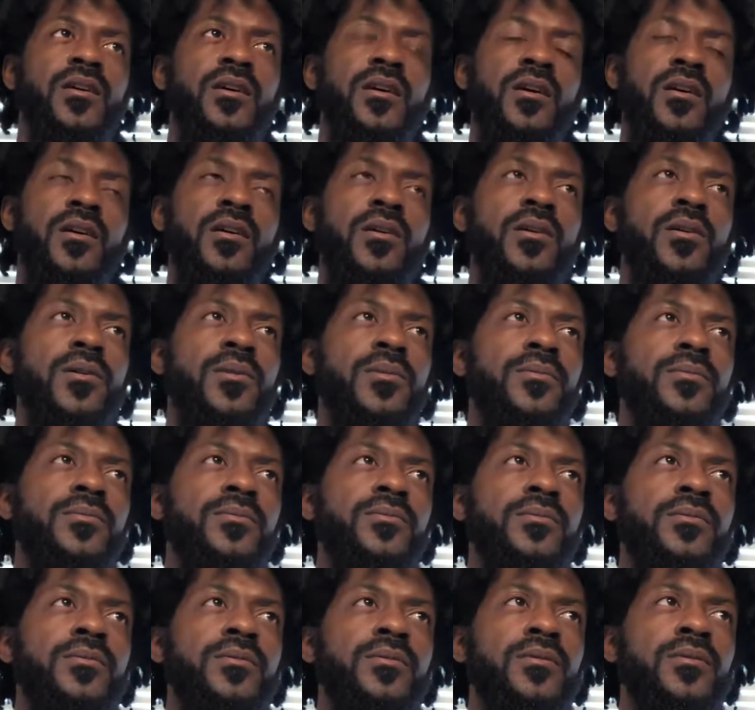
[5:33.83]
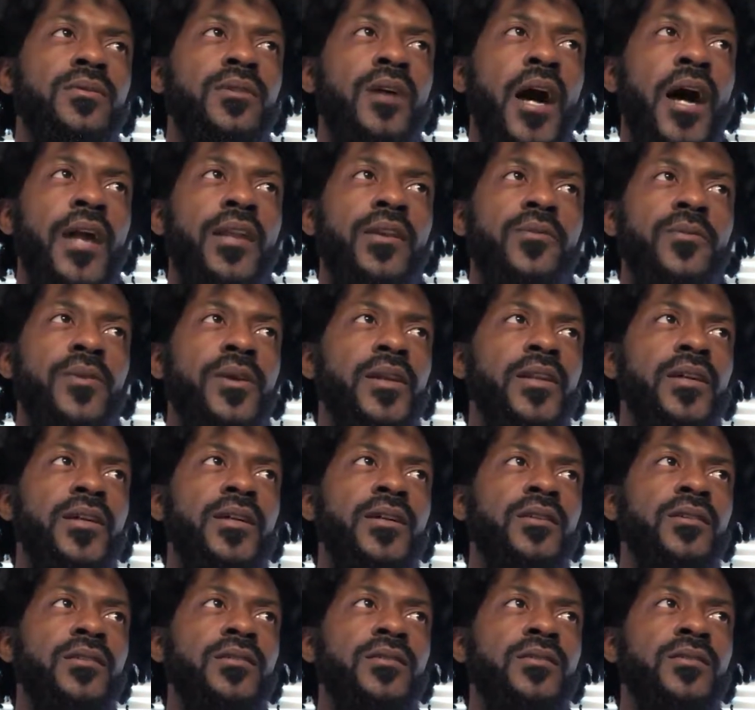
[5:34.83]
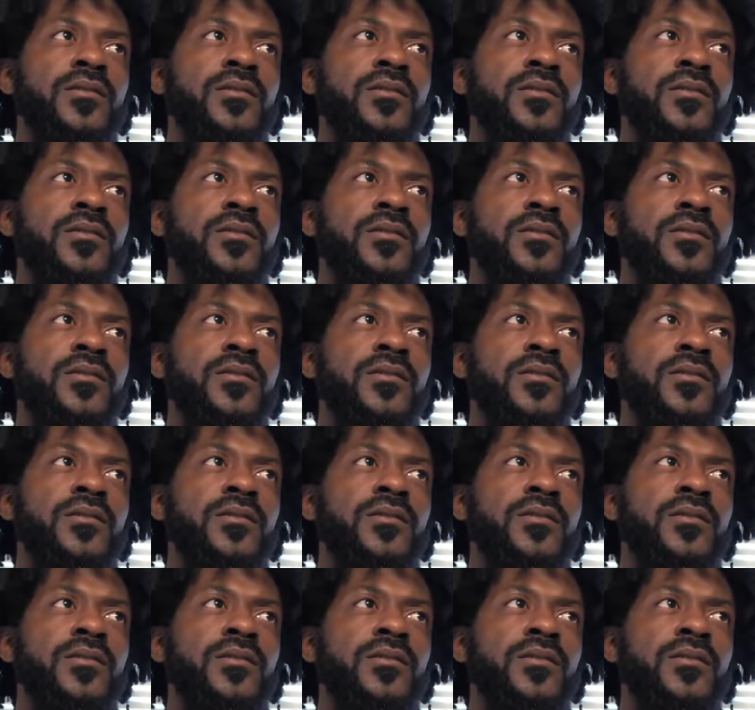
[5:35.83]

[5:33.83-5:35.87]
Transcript: I didn't really